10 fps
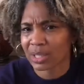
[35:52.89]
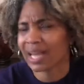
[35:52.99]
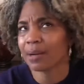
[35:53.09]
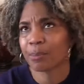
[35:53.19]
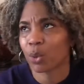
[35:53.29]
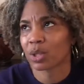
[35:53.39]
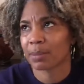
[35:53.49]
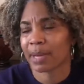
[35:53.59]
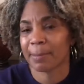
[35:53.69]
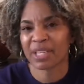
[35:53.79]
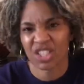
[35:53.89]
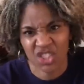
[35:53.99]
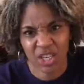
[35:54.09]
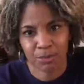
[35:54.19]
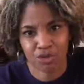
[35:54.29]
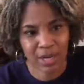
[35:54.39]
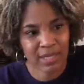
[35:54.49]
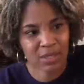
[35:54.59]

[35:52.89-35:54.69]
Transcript: not poorly made, but a cheap dress.